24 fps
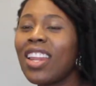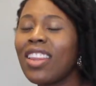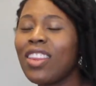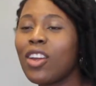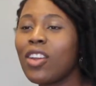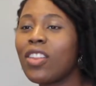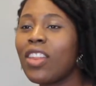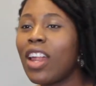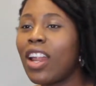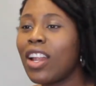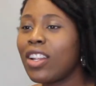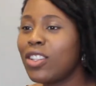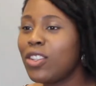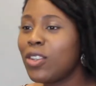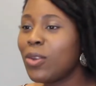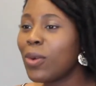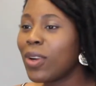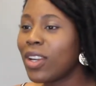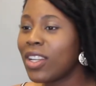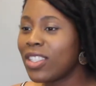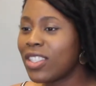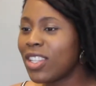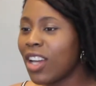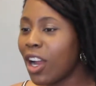in there that I do
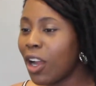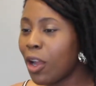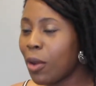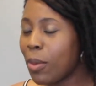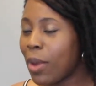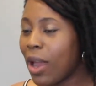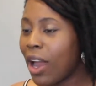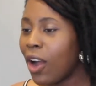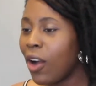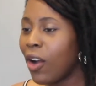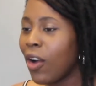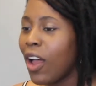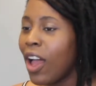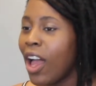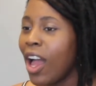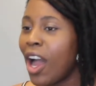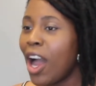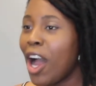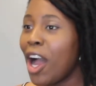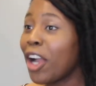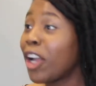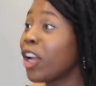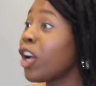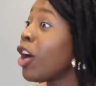want to talk about,
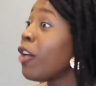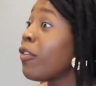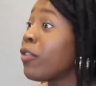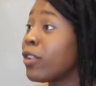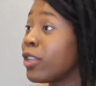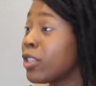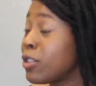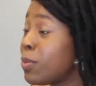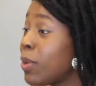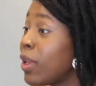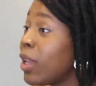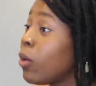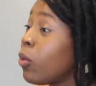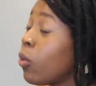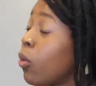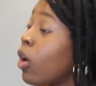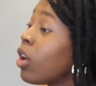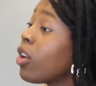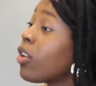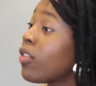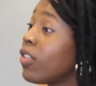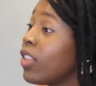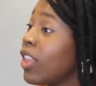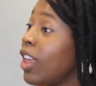coverage being
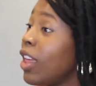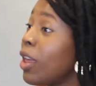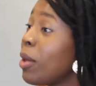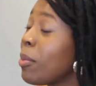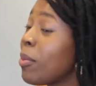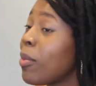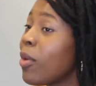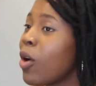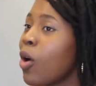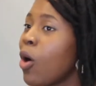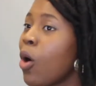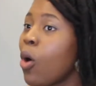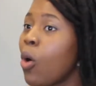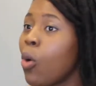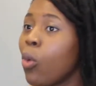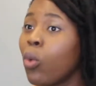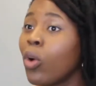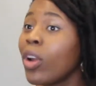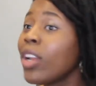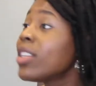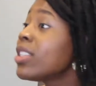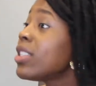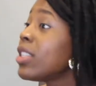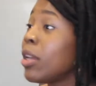one of them.
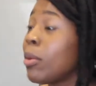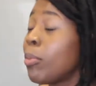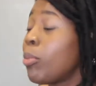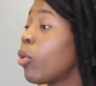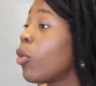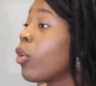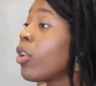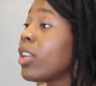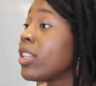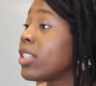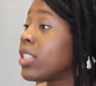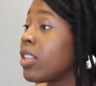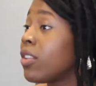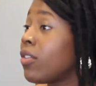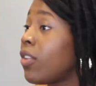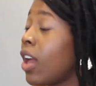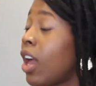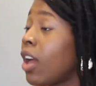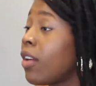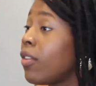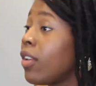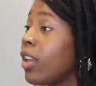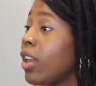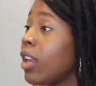what is the importance of
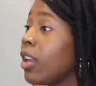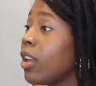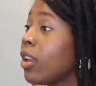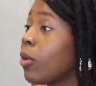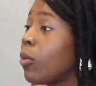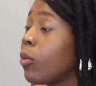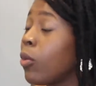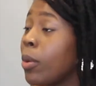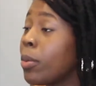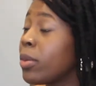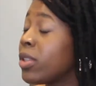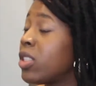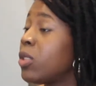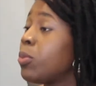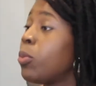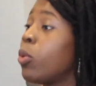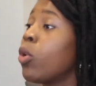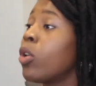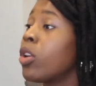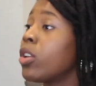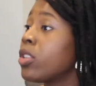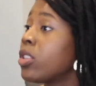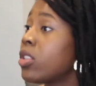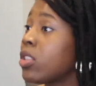having women's
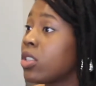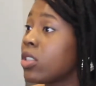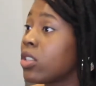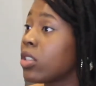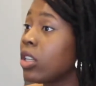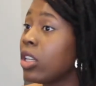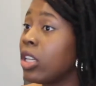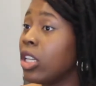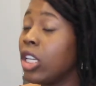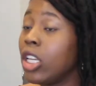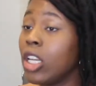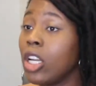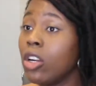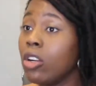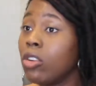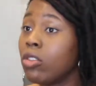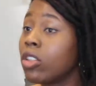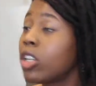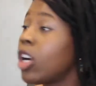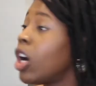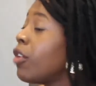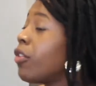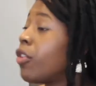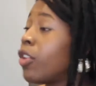sports,
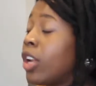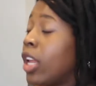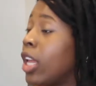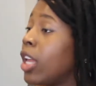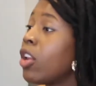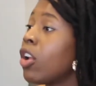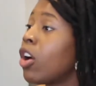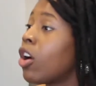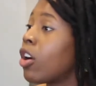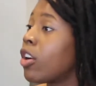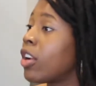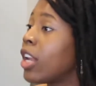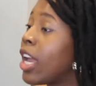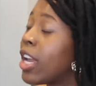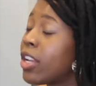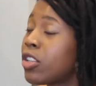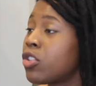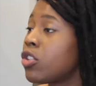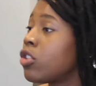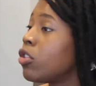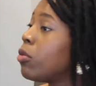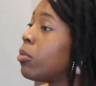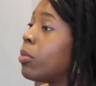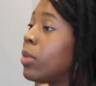covered in our
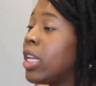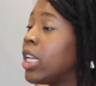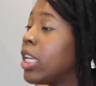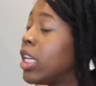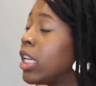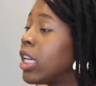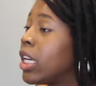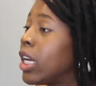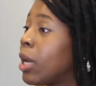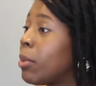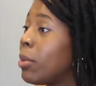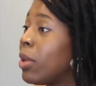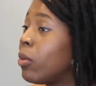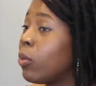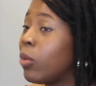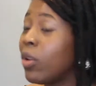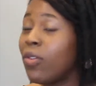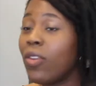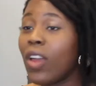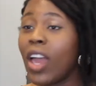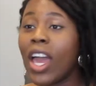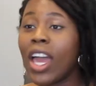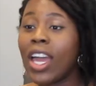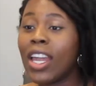national media? I mean,
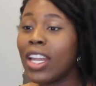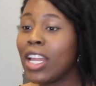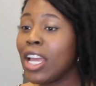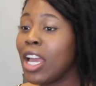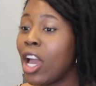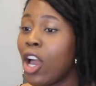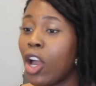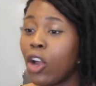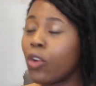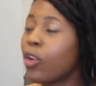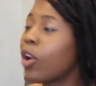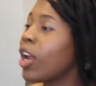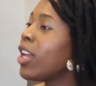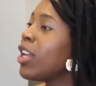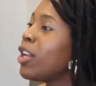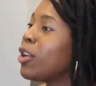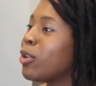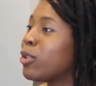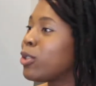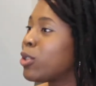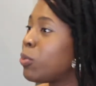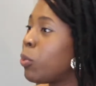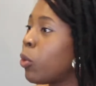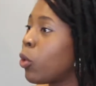we've had a great year
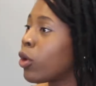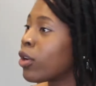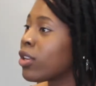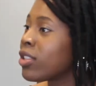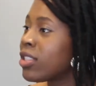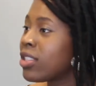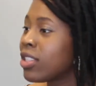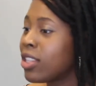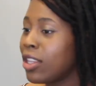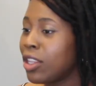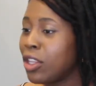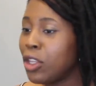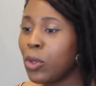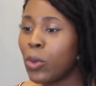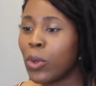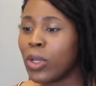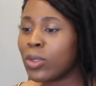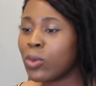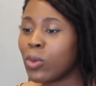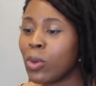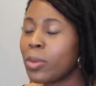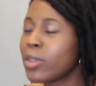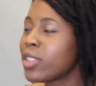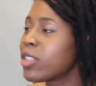in sports. The
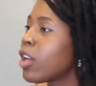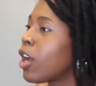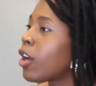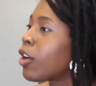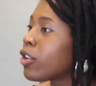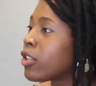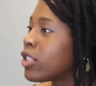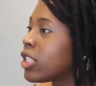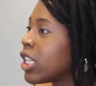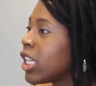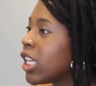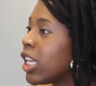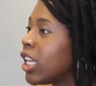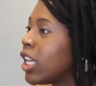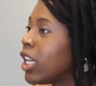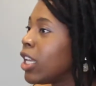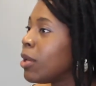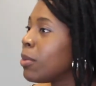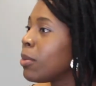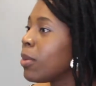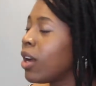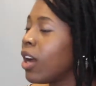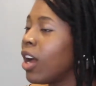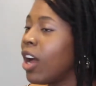U.S. women's soccer
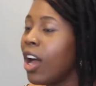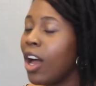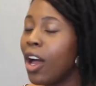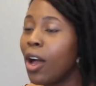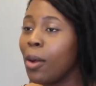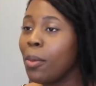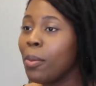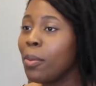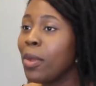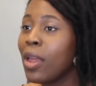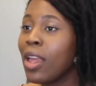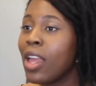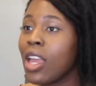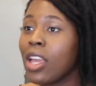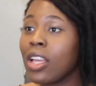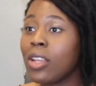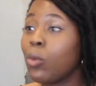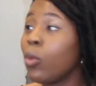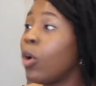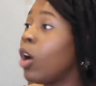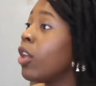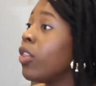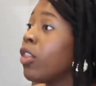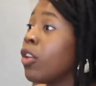team
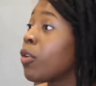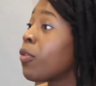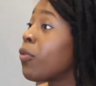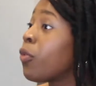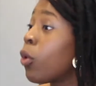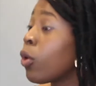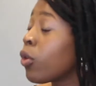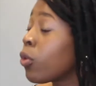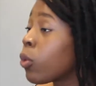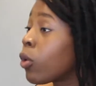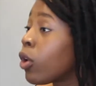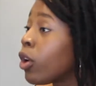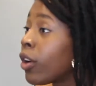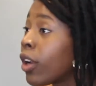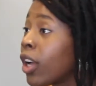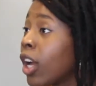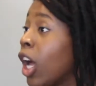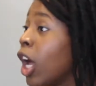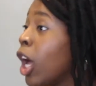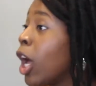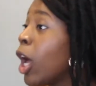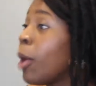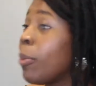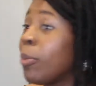won their 4th World
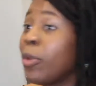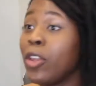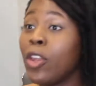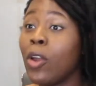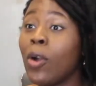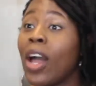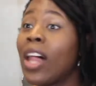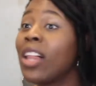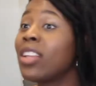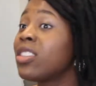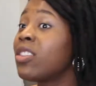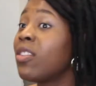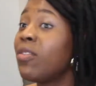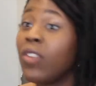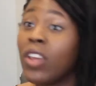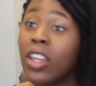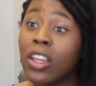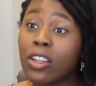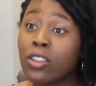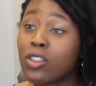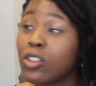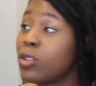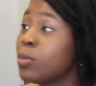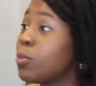Cup. Allison
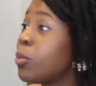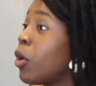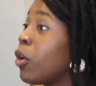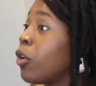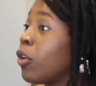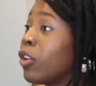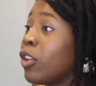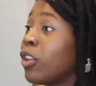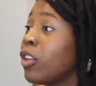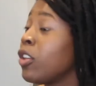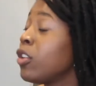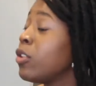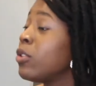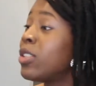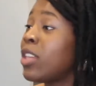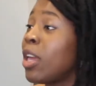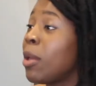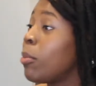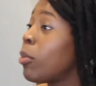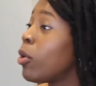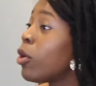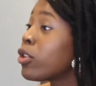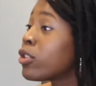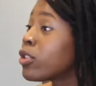Felix just broke
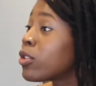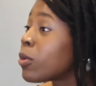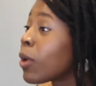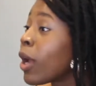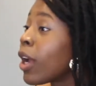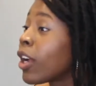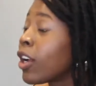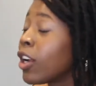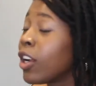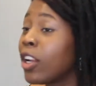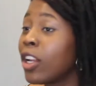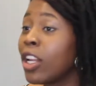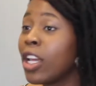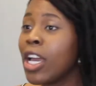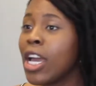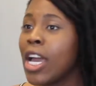Usain Bolt's record.